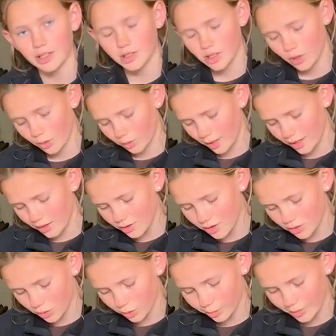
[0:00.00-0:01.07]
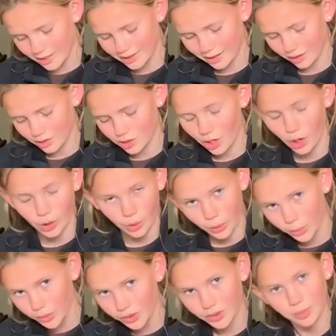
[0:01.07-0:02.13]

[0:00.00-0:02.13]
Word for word: toenails or missing toes,